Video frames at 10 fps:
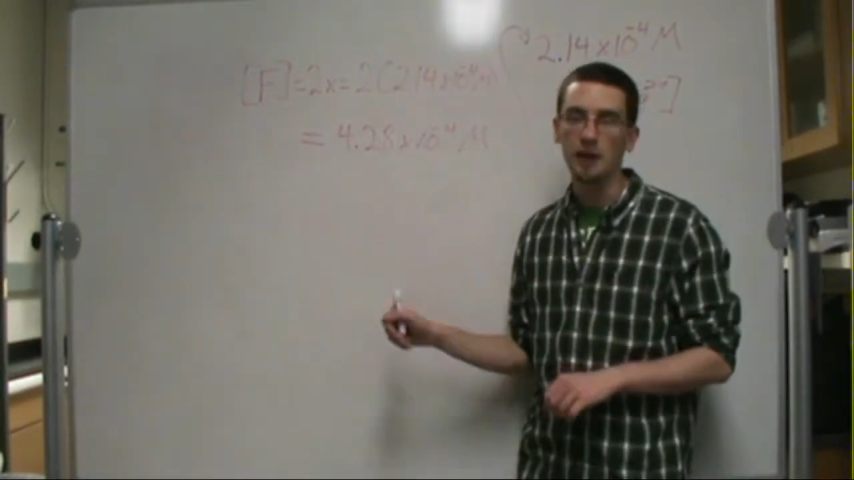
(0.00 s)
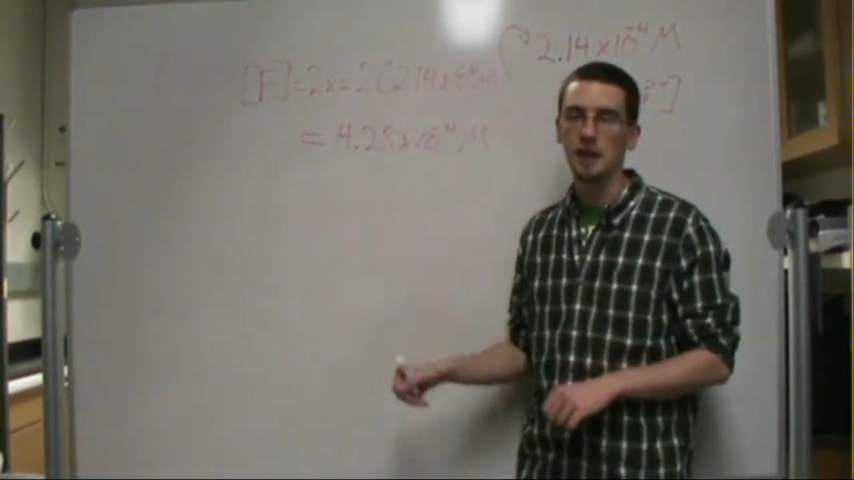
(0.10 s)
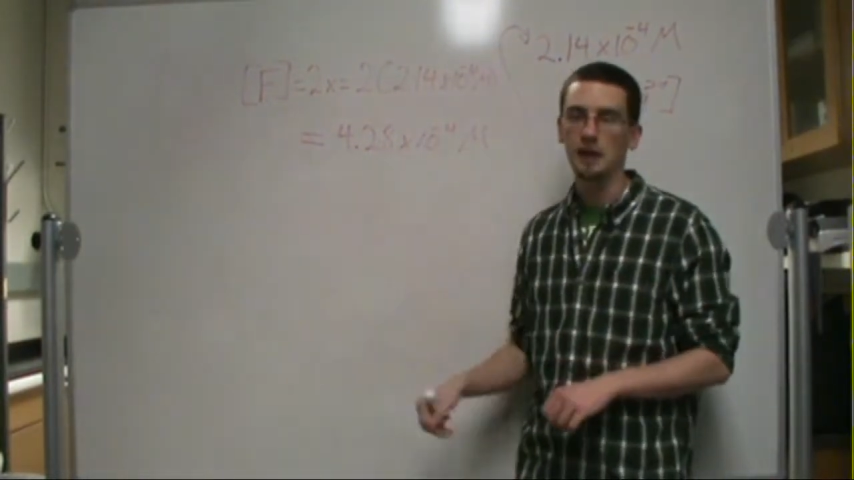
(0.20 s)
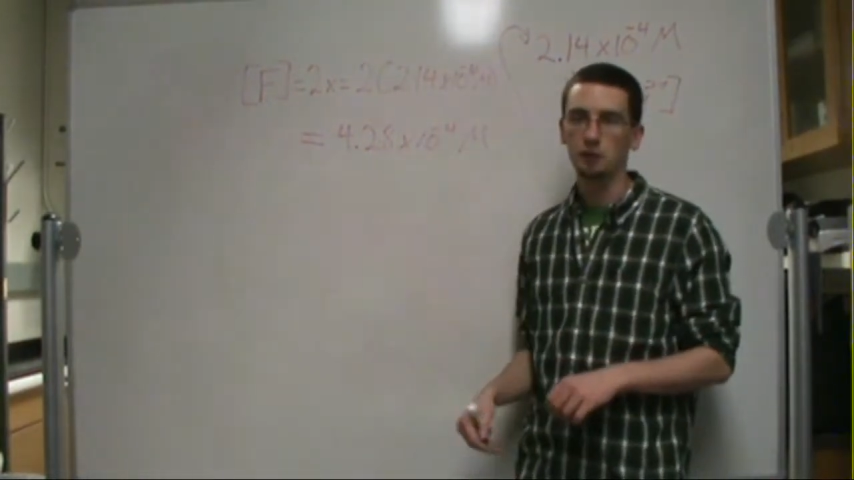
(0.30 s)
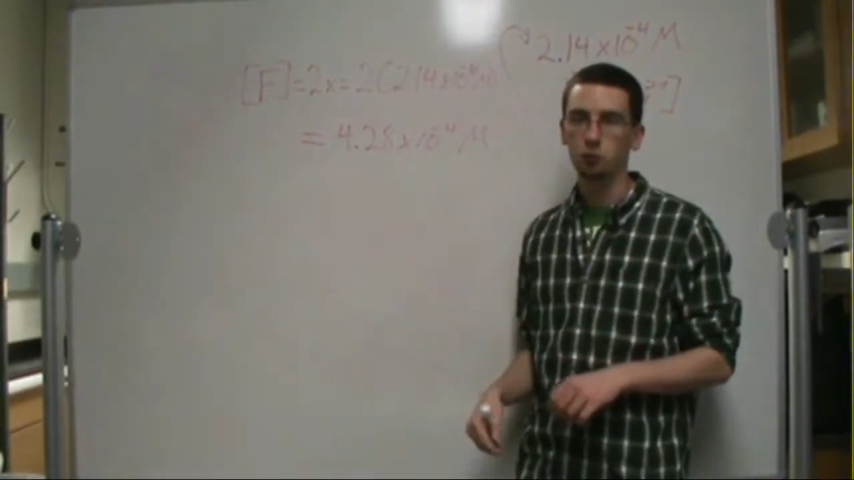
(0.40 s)

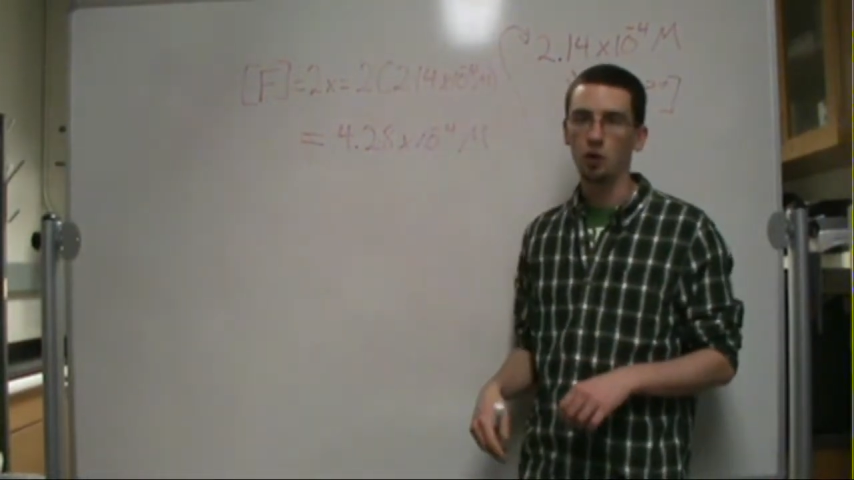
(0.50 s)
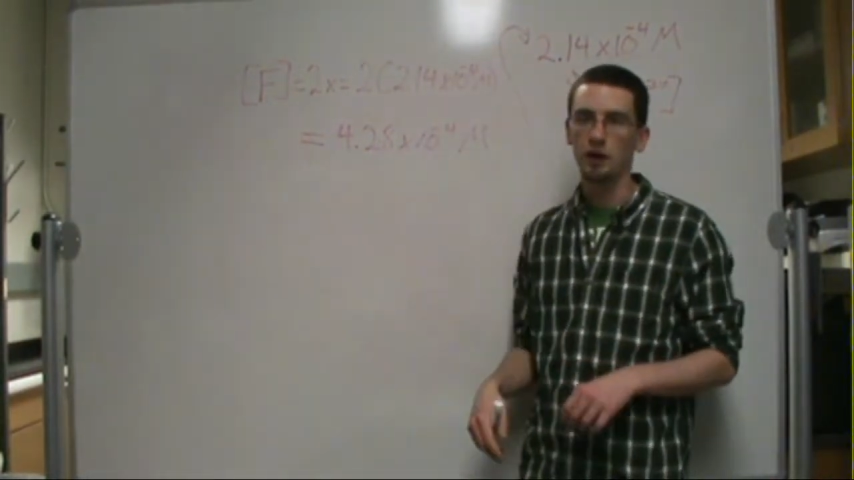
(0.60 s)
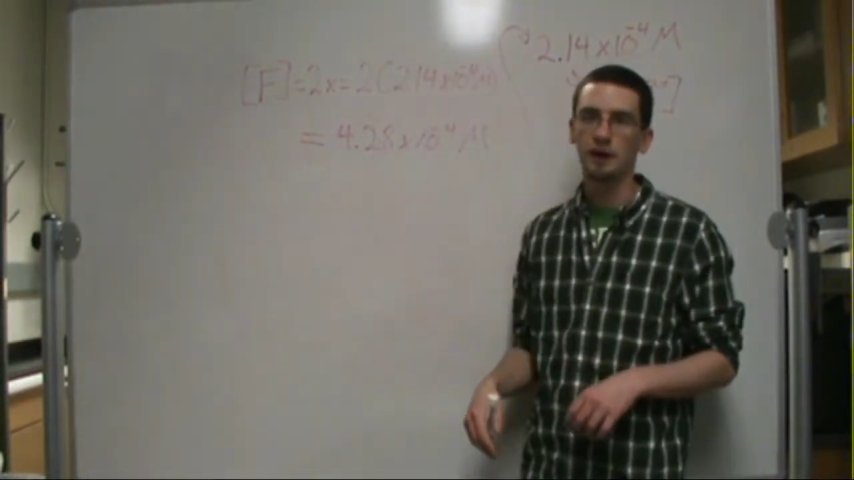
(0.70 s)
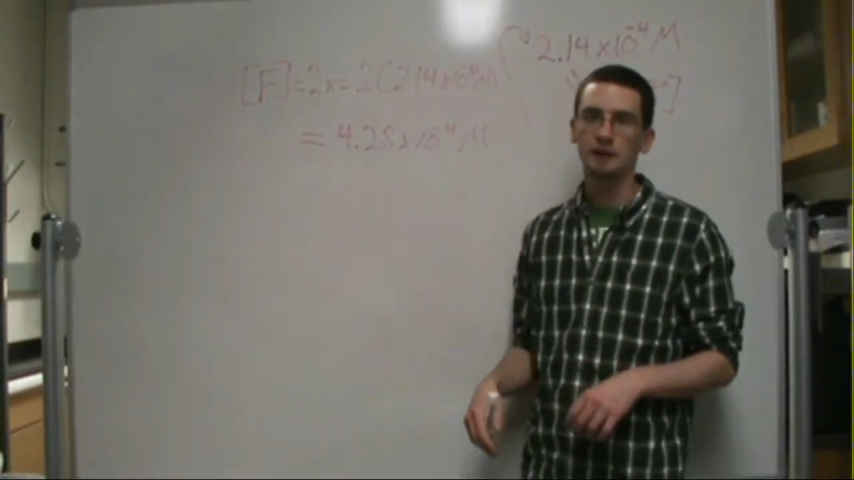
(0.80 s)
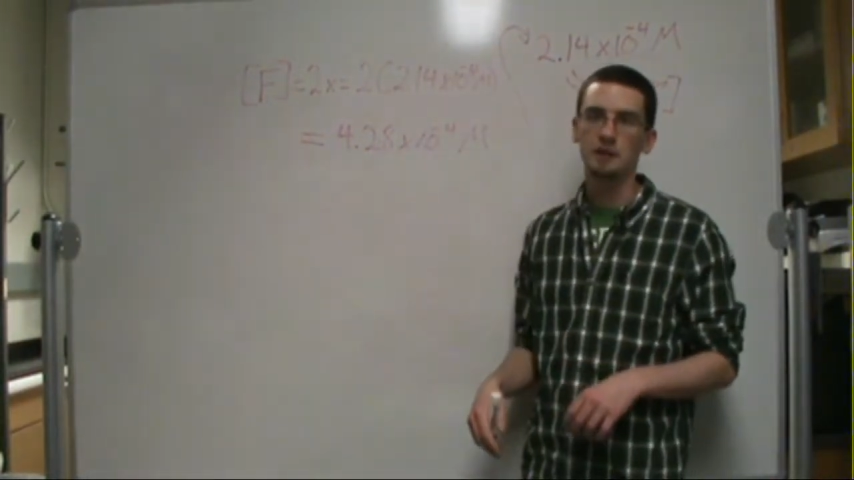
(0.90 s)
and
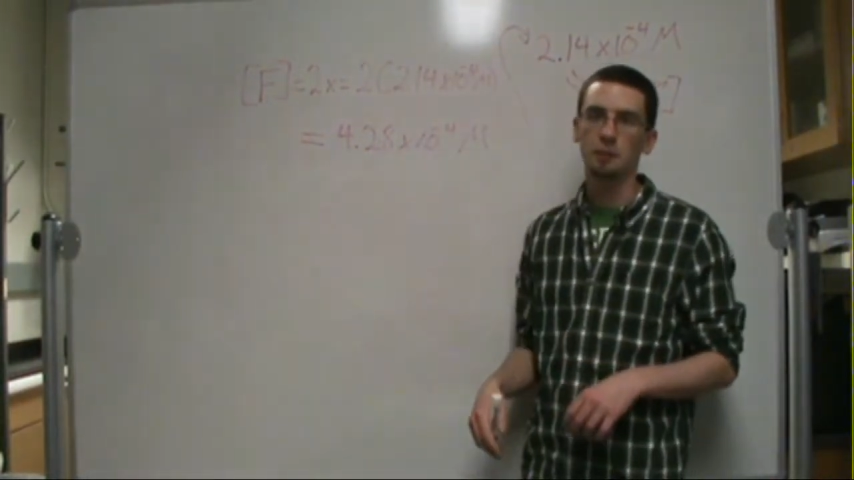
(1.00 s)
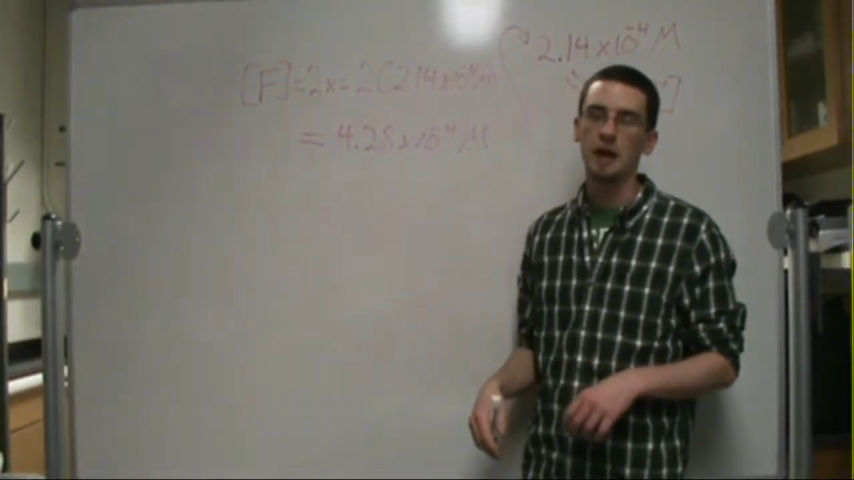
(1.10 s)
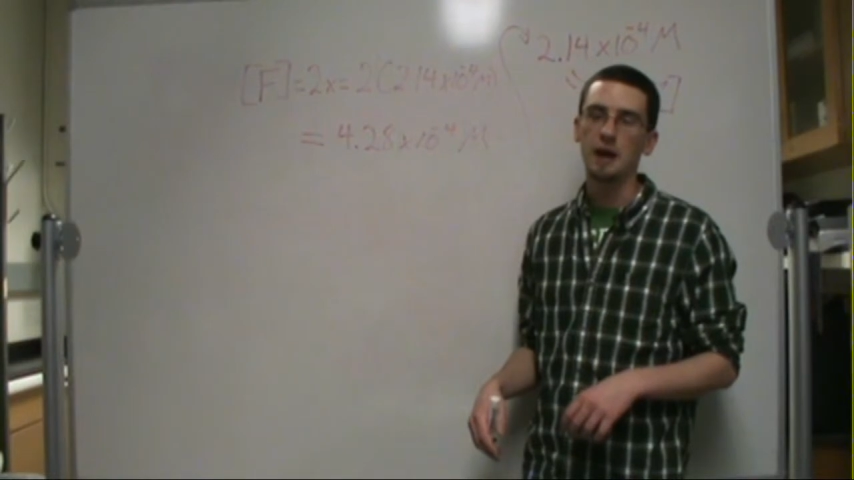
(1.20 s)
what ends up